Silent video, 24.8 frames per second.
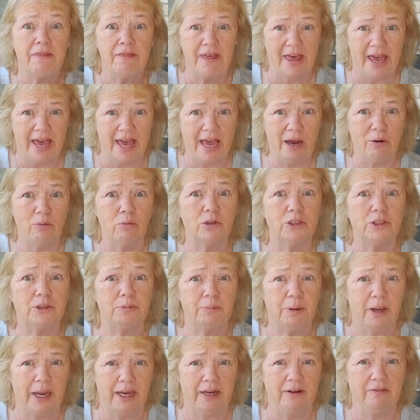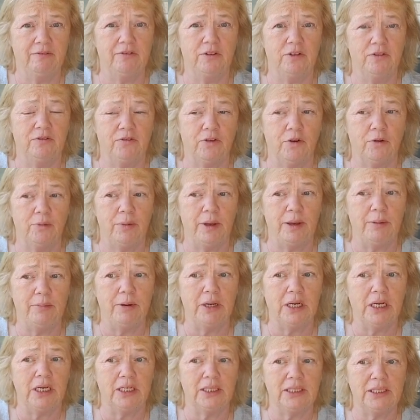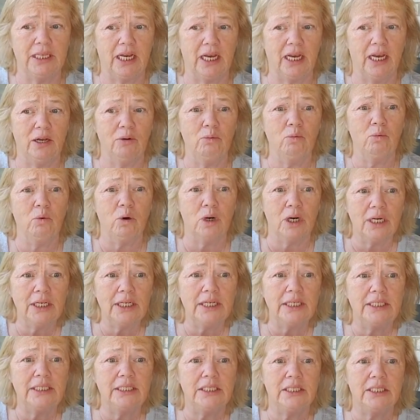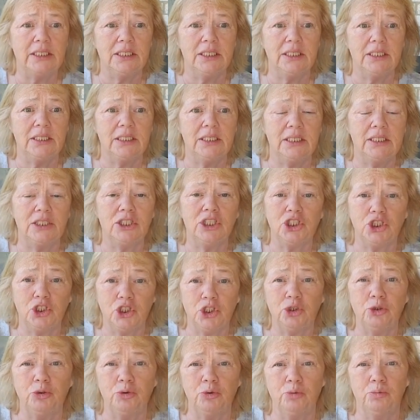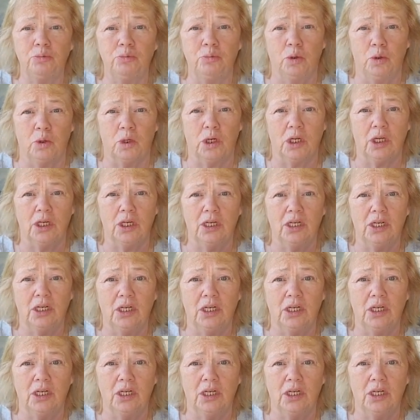that was painful for me because I wanted to do more.